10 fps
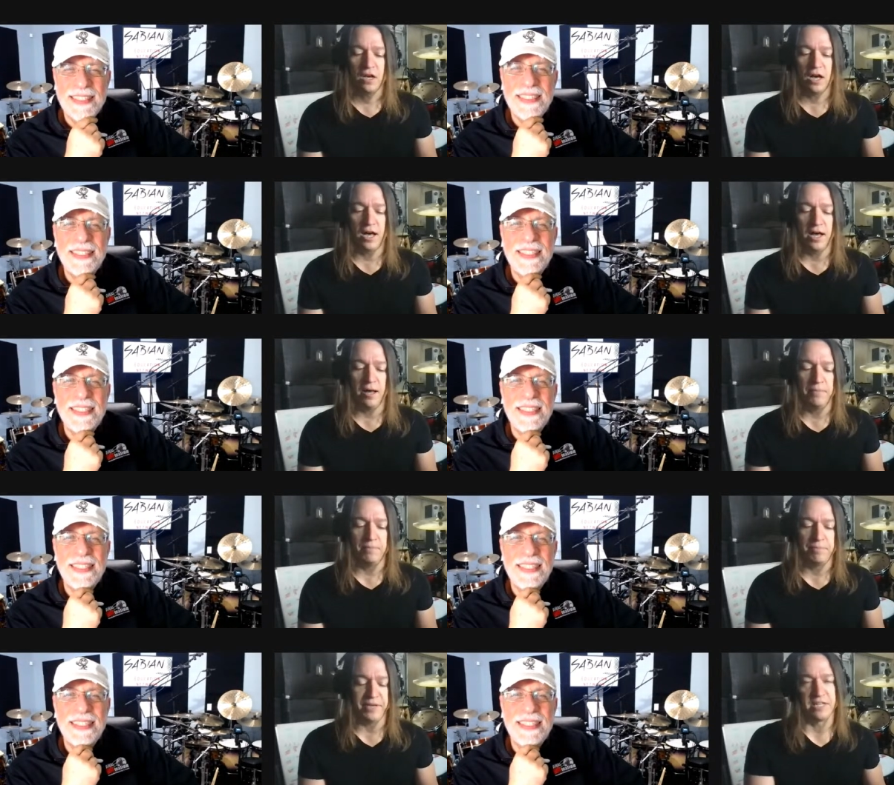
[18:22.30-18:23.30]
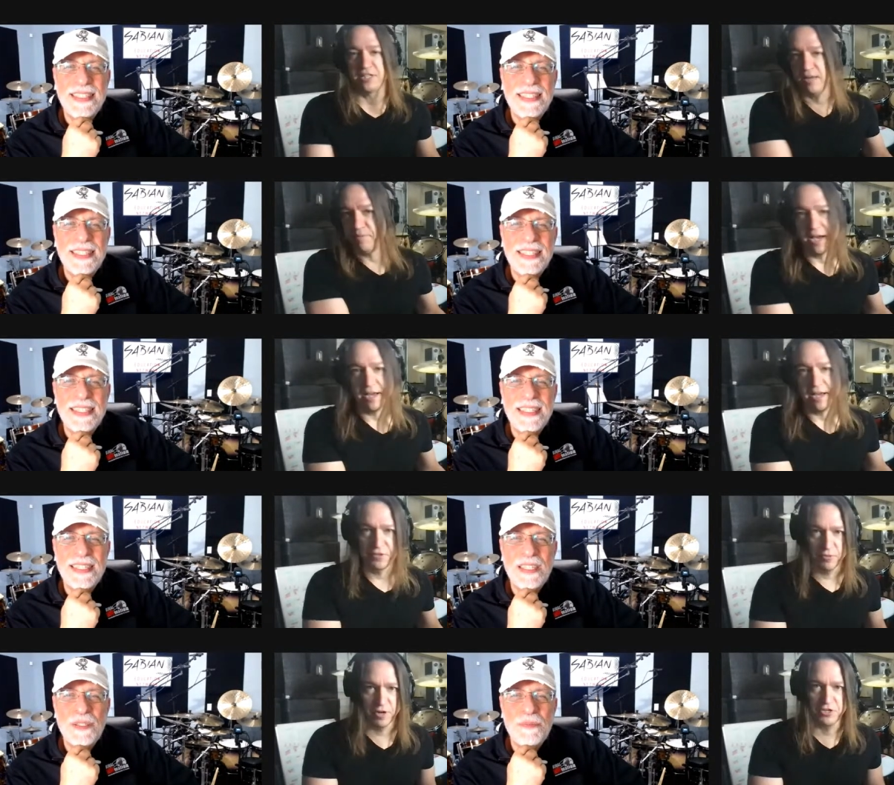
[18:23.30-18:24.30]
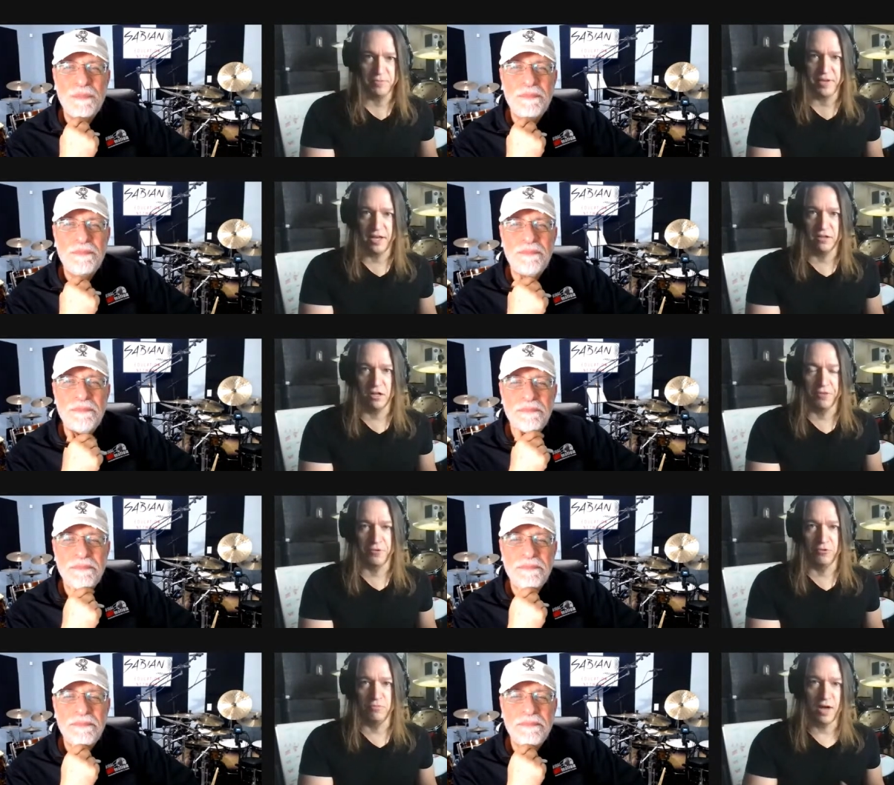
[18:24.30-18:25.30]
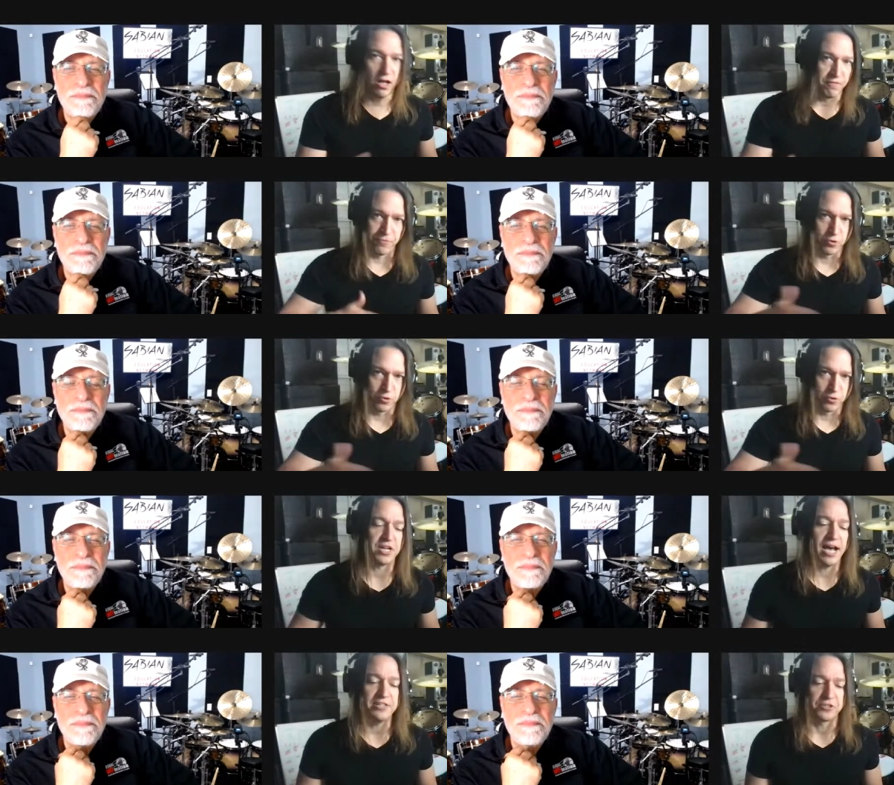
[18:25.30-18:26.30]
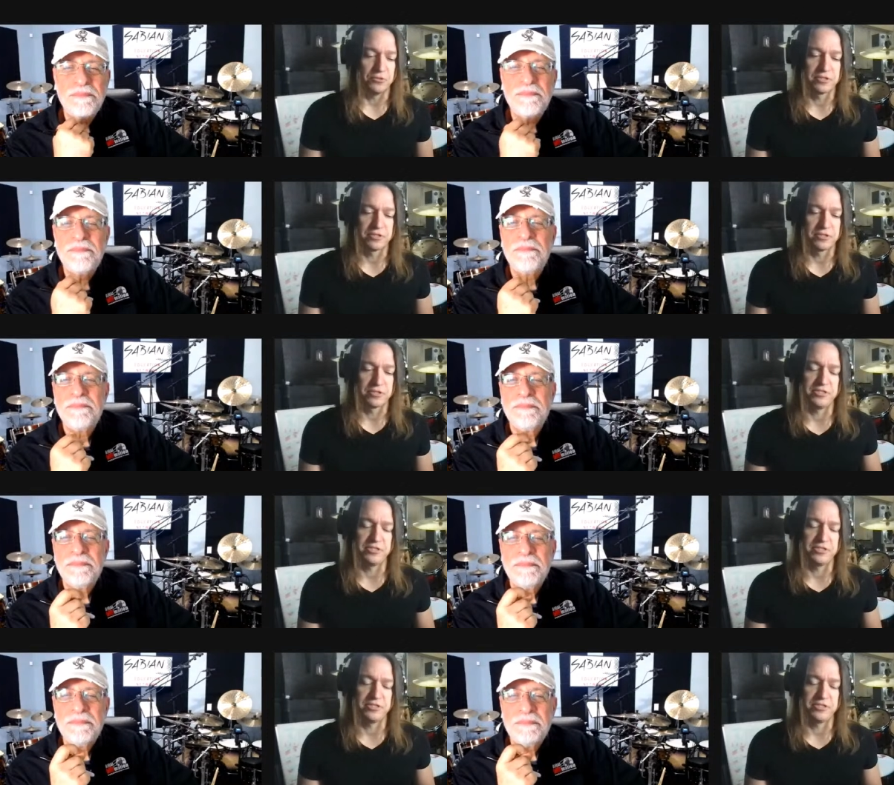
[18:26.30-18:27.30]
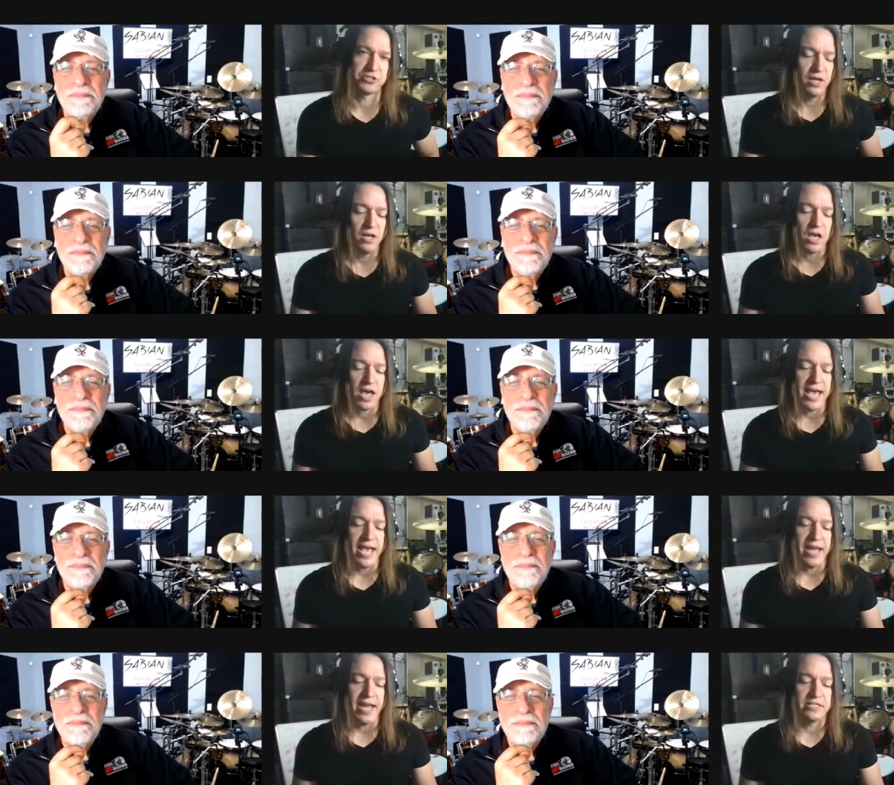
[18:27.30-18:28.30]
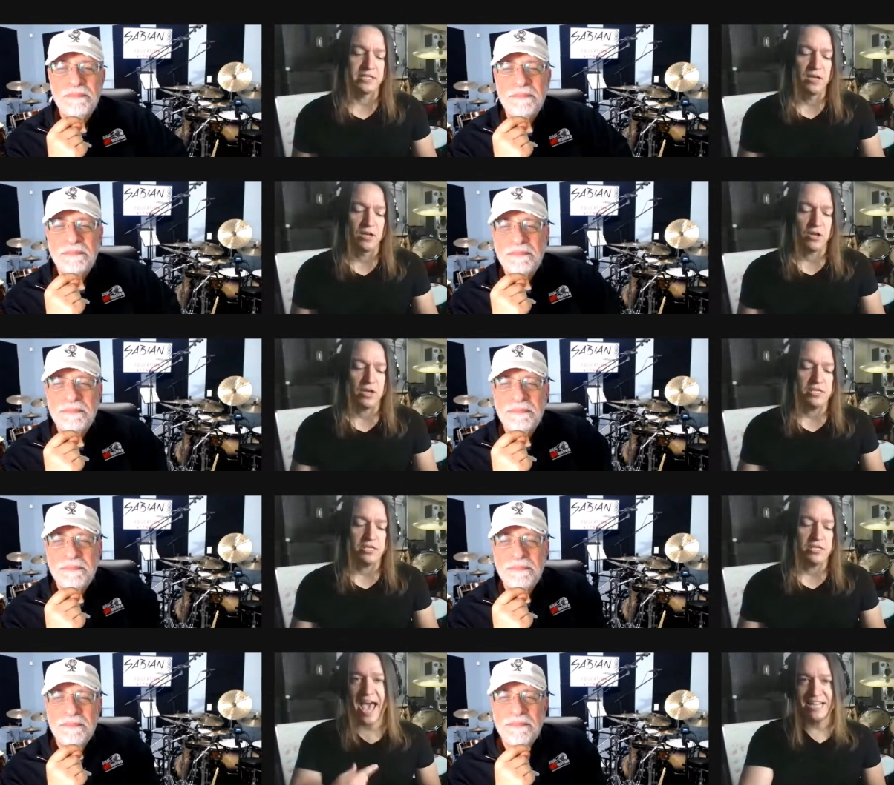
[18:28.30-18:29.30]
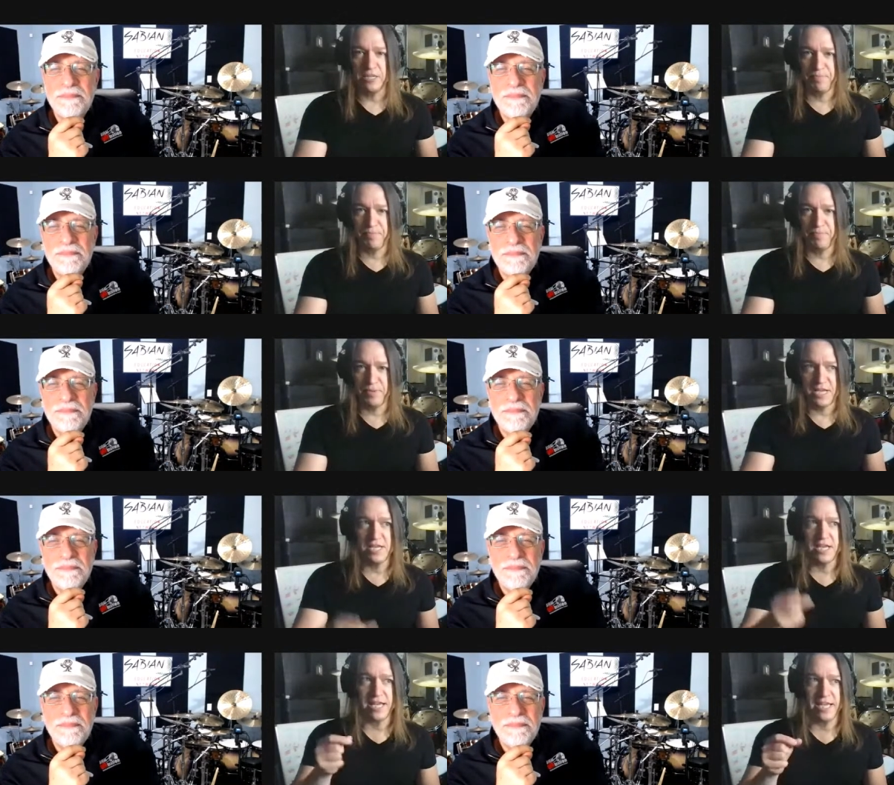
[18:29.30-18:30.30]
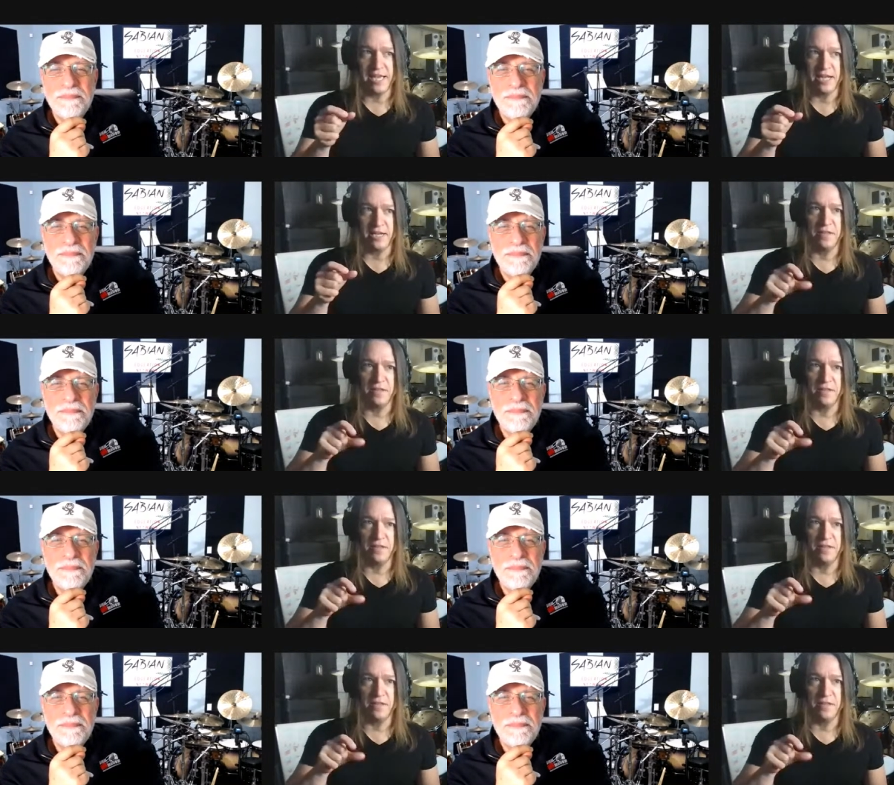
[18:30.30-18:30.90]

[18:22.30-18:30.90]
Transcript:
Speaker 1: um, because I I'd gone through marching band all through all four years of high school because it was so much fun, and you had to be in the